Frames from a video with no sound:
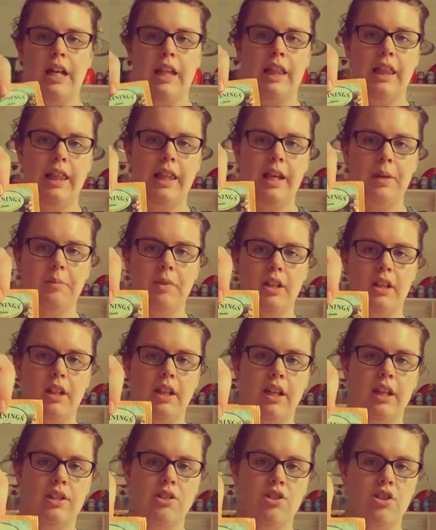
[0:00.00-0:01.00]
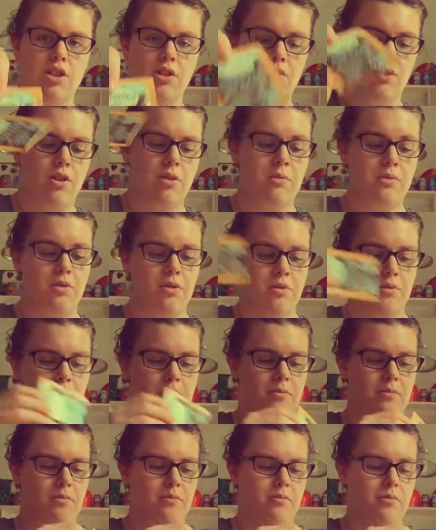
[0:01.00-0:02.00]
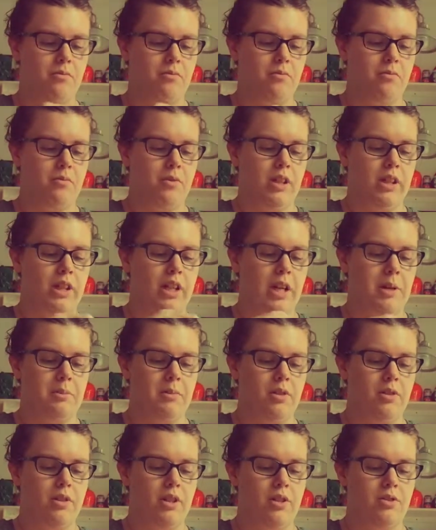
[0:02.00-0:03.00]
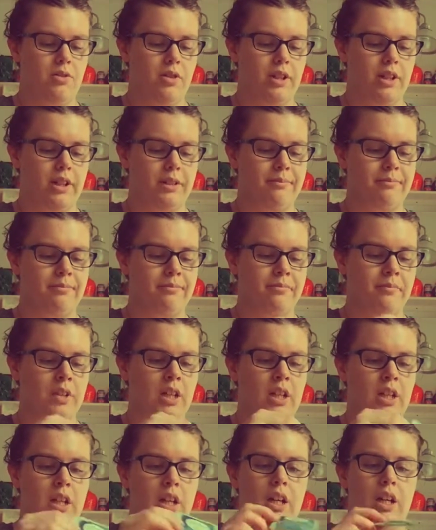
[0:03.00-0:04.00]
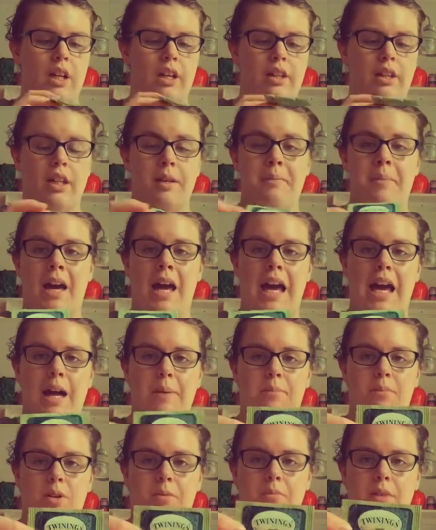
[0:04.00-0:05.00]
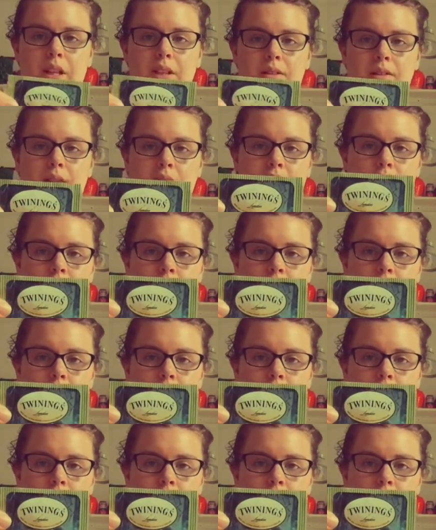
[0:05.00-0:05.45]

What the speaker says: lemon and ginger, which is what I'm already drinking. The peppermint